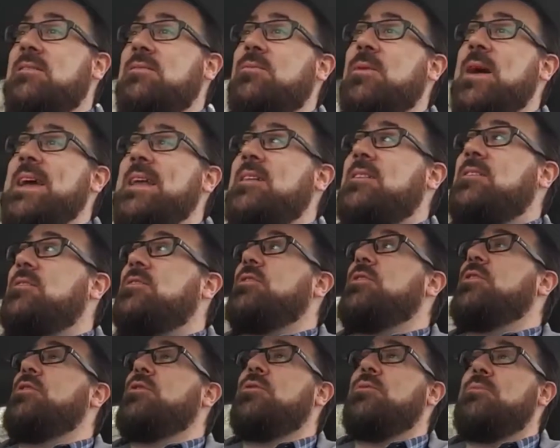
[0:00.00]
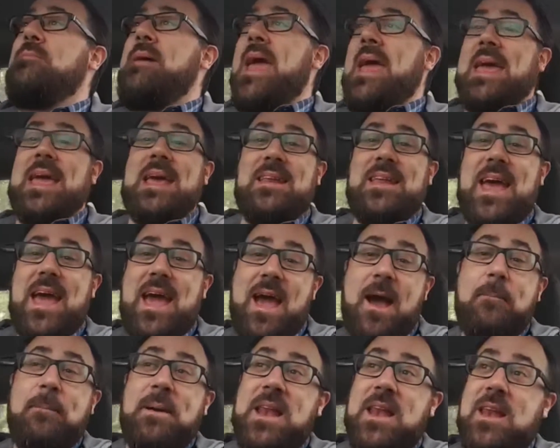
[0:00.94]
wait to make it
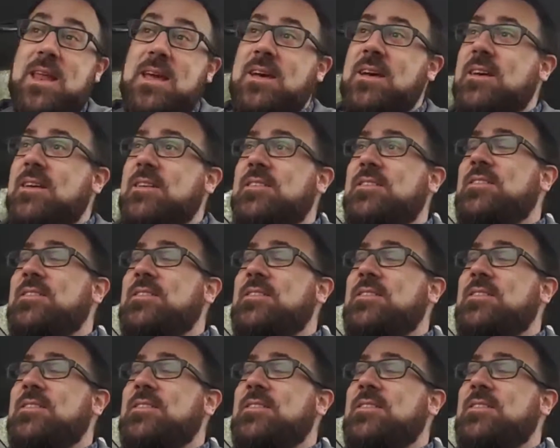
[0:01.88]
happen.